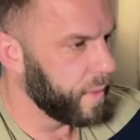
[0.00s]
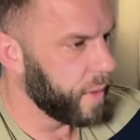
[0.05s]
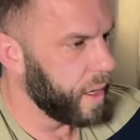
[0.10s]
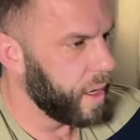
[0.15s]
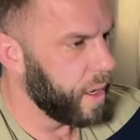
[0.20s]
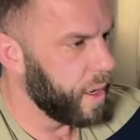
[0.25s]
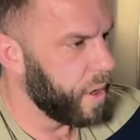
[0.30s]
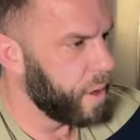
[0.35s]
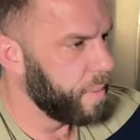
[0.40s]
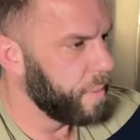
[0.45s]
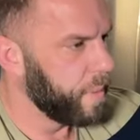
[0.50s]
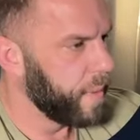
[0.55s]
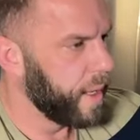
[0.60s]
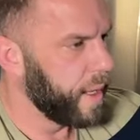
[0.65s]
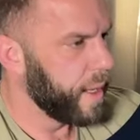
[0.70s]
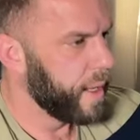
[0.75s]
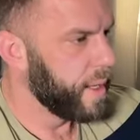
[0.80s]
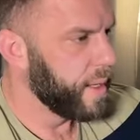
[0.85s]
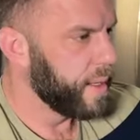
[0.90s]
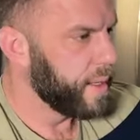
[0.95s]
home,
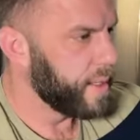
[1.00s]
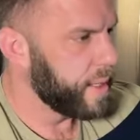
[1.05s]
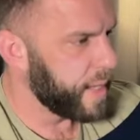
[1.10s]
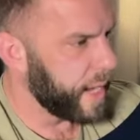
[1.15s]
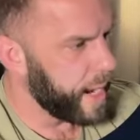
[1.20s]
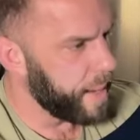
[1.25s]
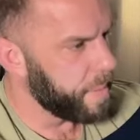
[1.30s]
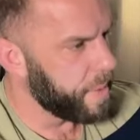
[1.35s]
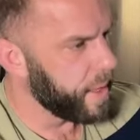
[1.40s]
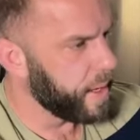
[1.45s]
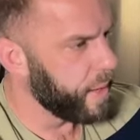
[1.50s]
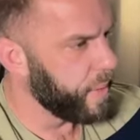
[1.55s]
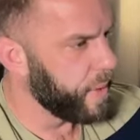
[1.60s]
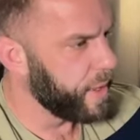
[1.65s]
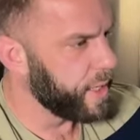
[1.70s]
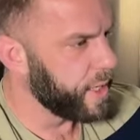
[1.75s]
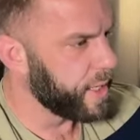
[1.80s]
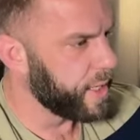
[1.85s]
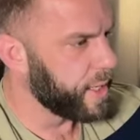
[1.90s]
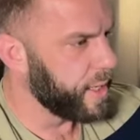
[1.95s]
same thing
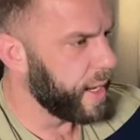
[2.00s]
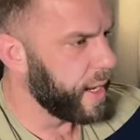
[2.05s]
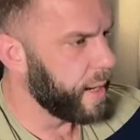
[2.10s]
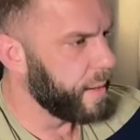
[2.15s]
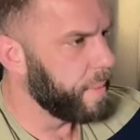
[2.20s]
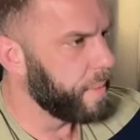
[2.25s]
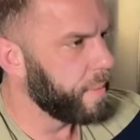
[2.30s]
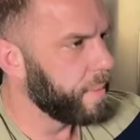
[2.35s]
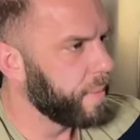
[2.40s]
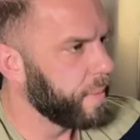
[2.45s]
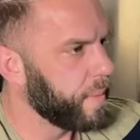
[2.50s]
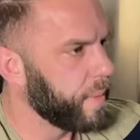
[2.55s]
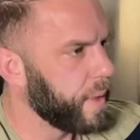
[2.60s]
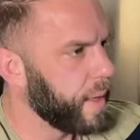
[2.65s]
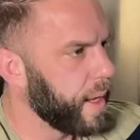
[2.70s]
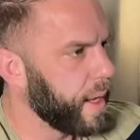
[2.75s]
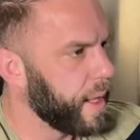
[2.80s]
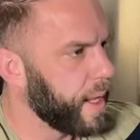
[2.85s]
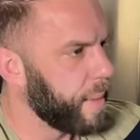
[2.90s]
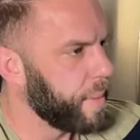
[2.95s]
we just did,
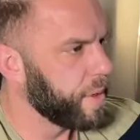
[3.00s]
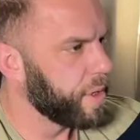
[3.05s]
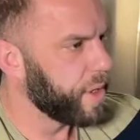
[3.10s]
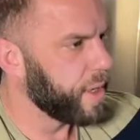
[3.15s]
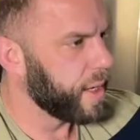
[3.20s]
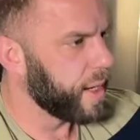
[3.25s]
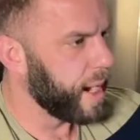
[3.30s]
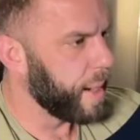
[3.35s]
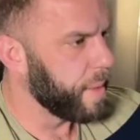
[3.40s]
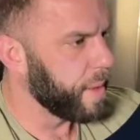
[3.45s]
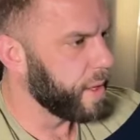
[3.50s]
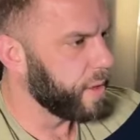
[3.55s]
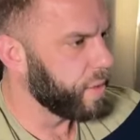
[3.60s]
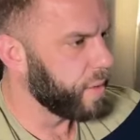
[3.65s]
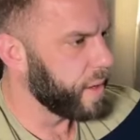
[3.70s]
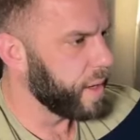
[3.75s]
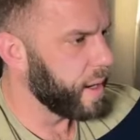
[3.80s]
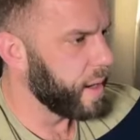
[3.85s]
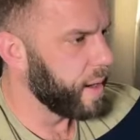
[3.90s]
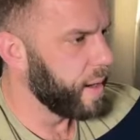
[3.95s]
and I'm just gonna copy this
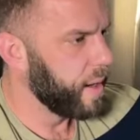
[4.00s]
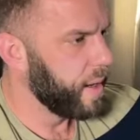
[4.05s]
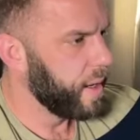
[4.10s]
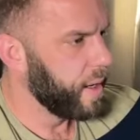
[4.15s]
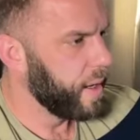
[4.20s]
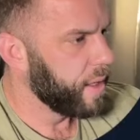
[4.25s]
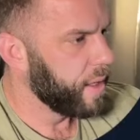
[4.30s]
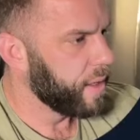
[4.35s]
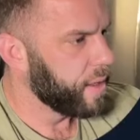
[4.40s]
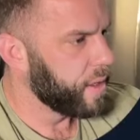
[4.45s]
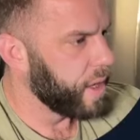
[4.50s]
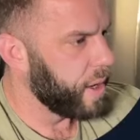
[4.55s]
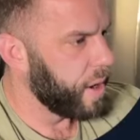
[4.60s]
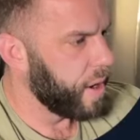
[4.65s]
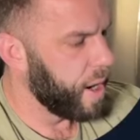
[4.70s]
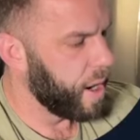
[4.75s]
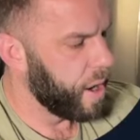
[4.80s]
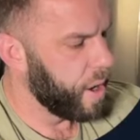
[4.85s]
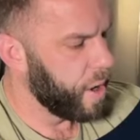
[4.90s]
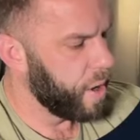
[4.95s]
one here. So
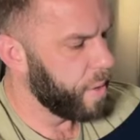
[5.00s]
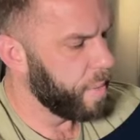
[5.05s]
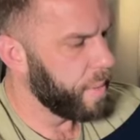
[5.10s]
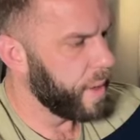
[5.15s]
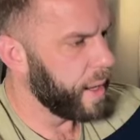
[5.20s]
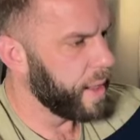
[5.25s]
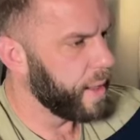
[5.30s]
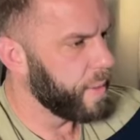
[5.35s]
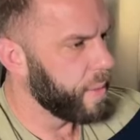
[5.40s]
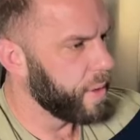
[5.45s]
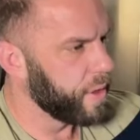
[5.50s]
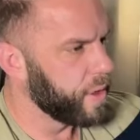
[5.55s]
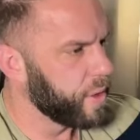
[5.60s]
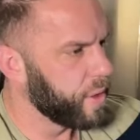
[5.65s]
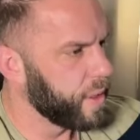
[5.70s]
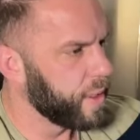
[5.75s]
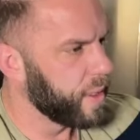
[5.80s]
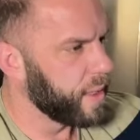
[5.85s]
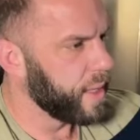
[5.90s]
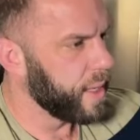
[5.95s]
home, and then we're
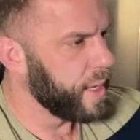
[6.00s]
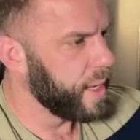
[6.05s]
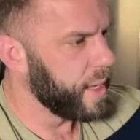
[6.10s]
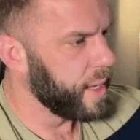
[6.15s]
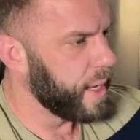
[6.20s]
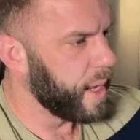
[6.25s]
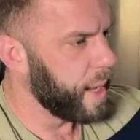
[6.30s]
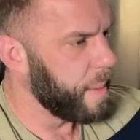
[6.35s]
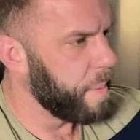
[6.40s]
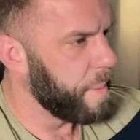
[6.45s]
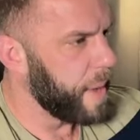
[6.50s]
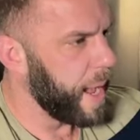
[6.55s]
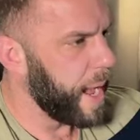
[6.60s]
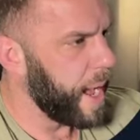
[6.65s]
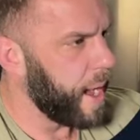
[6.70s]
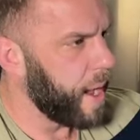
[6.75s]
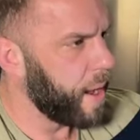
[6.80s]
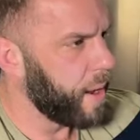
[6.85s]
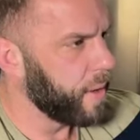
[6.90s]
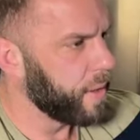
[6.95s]
doing the
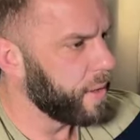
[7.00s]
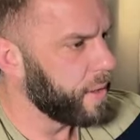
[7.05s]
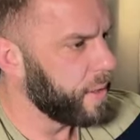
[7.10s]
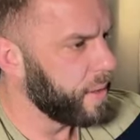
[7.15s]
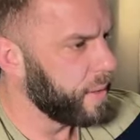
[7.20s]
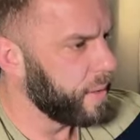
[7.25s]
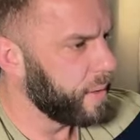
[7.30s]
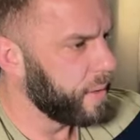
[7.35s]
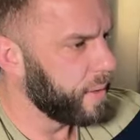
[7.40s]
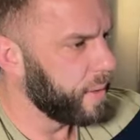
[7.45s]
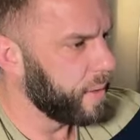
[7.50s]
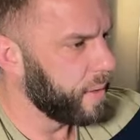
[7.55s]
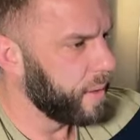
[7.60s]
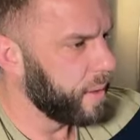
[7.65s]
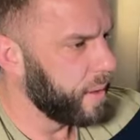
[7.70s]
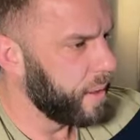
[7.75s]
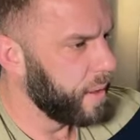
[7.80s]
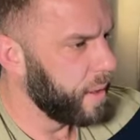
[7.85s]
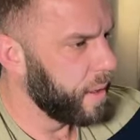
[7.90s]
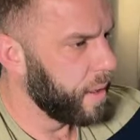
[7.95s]
about,
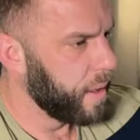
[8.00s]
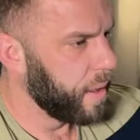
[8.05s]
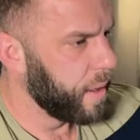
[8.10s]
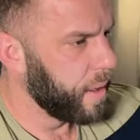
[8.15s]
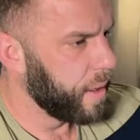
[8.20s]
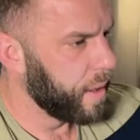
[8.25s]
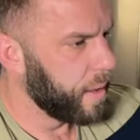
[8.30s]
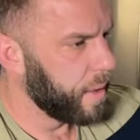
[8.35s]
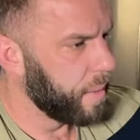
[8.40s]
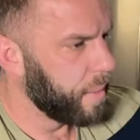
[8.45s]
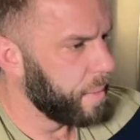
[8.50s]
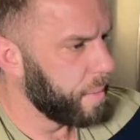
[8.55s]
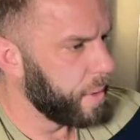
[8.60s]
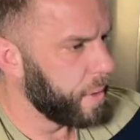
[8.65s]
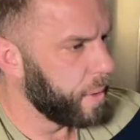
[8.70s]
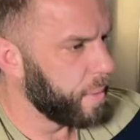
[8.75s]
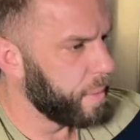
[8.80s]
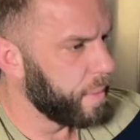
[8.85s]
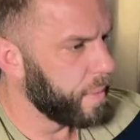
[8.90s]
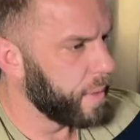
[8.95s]

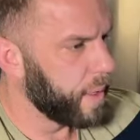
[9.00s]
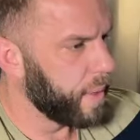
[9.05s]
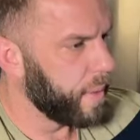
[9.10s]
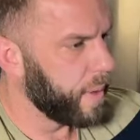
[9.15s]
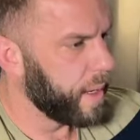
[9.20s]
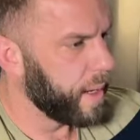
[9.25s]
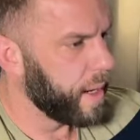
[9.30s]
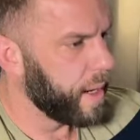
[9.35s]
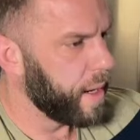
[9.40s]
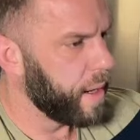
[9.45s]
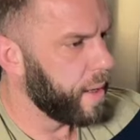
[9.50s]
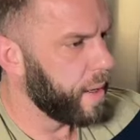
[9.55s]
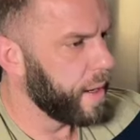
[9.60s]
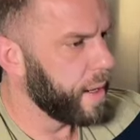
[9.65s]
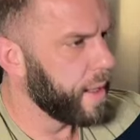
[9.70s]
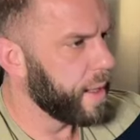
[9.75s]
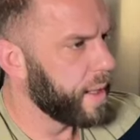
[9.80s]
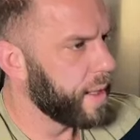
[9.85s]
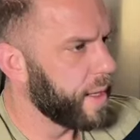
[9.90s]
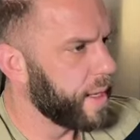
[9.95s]
boom, there we go.
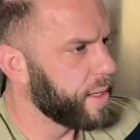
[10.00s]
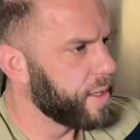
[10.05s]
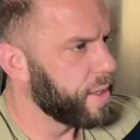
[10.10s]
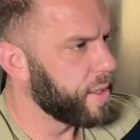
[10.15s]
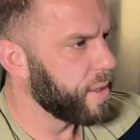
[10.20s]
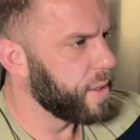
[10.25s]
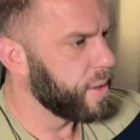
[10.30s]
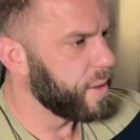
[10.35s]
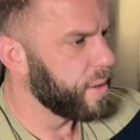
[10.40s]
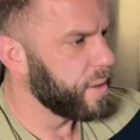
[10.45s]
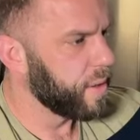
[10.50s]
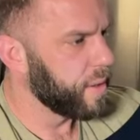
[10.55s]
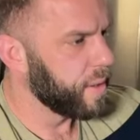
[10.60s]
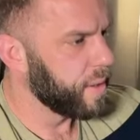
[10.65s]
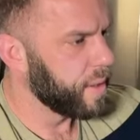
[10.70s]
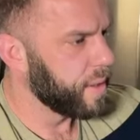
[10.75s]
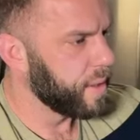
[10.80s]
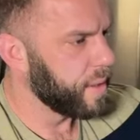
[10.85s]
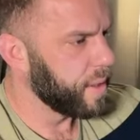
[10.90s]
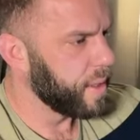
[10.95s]
And then let's do
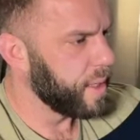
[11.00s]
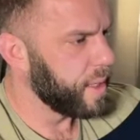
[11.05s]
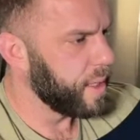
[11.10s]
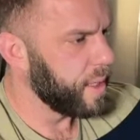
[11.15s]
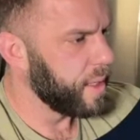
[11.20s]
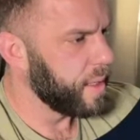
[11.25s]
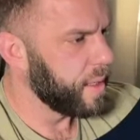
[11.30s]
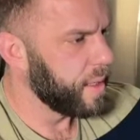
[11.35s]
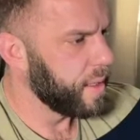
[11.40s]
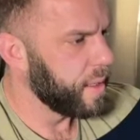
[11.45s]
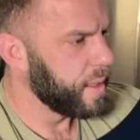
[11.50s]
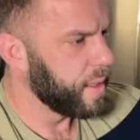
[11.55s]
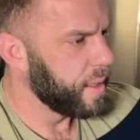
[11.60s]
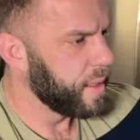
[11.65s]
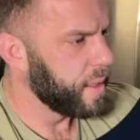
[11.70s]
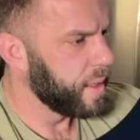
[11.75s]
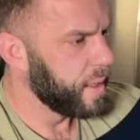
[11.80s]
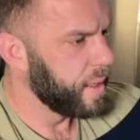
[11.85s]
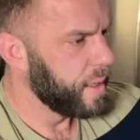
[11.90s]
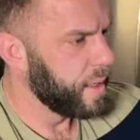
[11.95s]
the
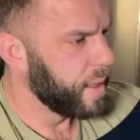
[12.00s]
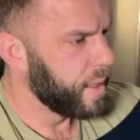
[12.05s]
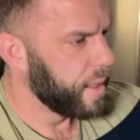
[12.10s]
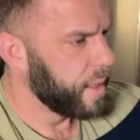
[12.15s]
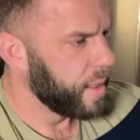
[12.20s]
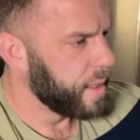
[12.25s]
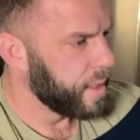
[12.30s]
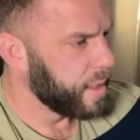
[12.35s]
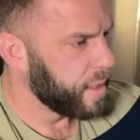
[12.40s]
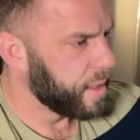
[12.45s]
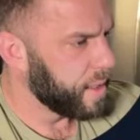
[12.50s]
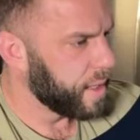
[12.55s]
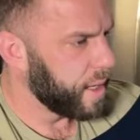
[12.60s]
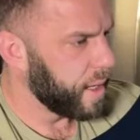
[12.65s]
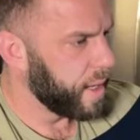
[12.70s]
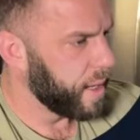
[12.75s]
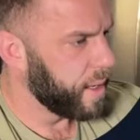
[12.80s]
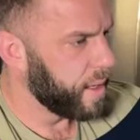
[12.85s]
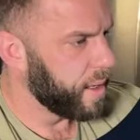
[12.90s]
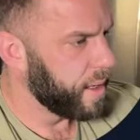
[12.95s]

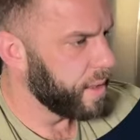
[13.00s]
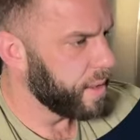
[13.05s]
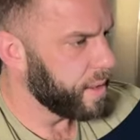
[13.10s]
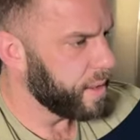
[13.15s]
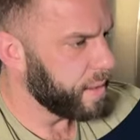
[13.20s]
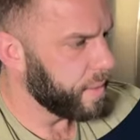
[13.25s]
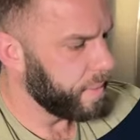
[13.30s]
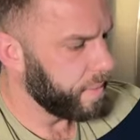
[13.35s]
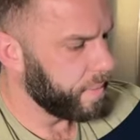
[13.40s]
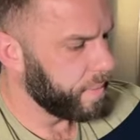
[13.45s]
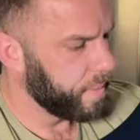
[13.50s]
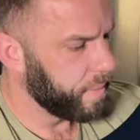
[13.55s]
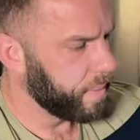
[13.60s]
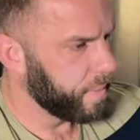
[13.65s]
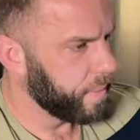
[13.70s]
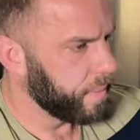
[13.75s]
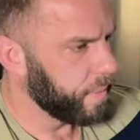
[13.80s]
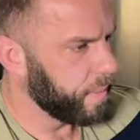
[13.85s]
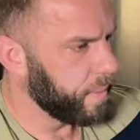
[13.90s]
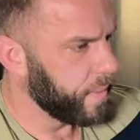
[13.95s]
skills.
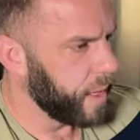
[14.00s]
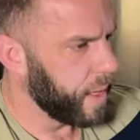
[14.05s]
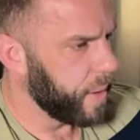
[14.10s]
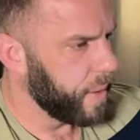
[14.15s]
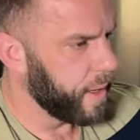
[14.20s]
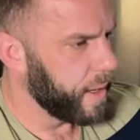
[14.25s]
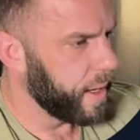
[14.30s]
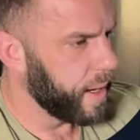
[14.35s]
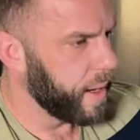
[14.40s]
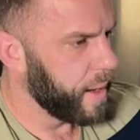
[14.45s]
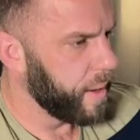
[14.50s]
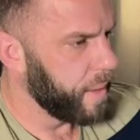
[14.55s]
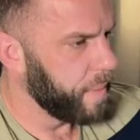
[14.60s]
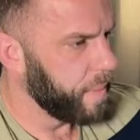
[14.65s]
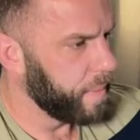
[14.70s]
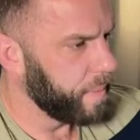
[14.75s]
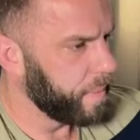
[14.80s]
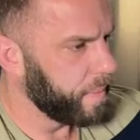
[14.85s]
There we go.